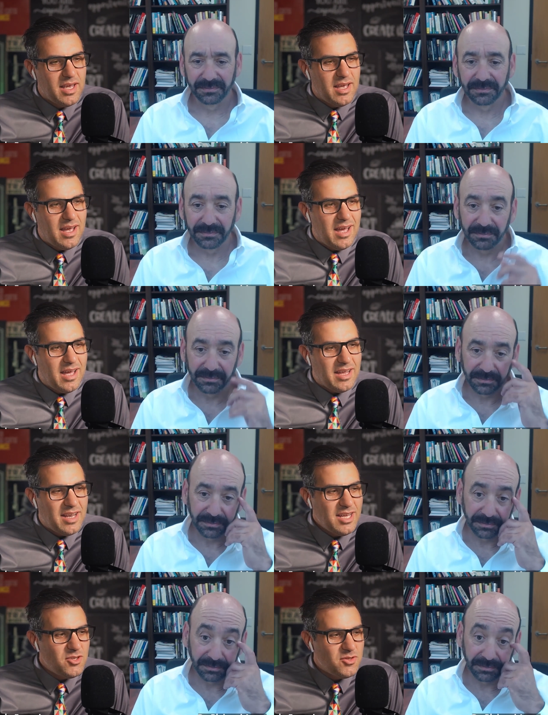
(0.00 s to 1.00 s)
Speaker 1: Uh, I'd
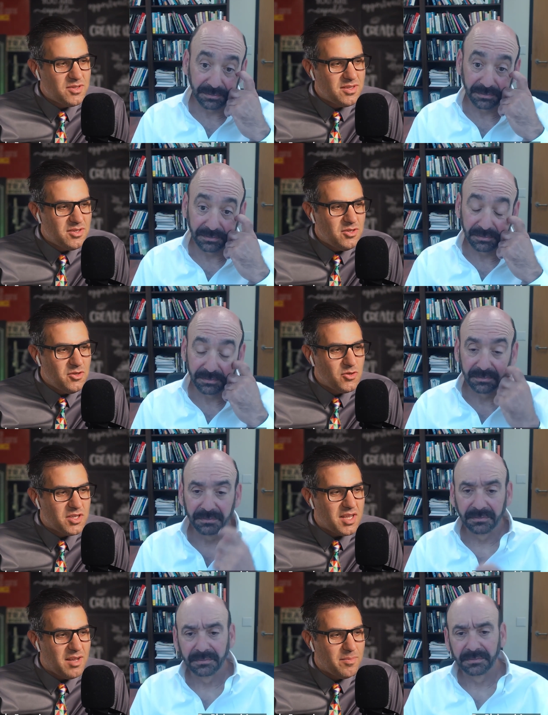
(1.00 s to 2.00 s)
like to you to
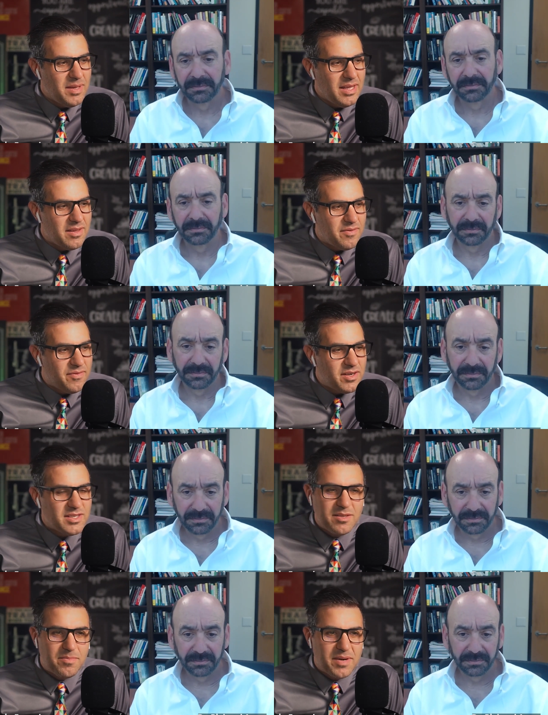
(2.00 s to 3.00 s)
tell me the
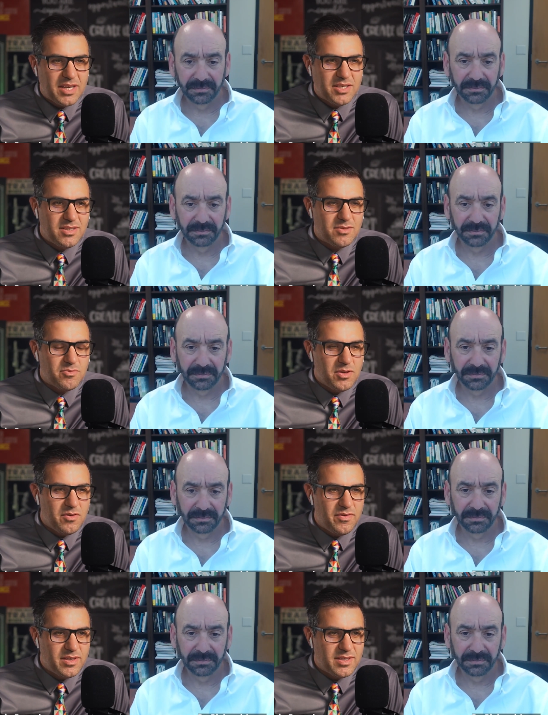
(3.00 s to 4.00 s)
first impressions when you
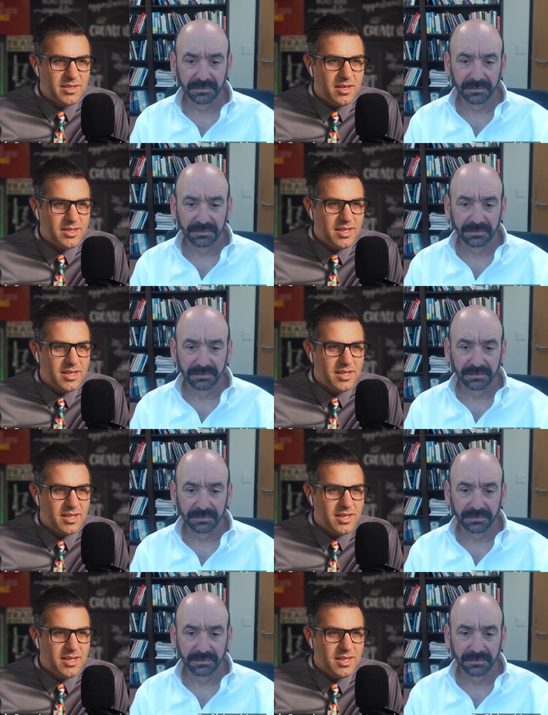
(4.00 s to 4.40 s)
first started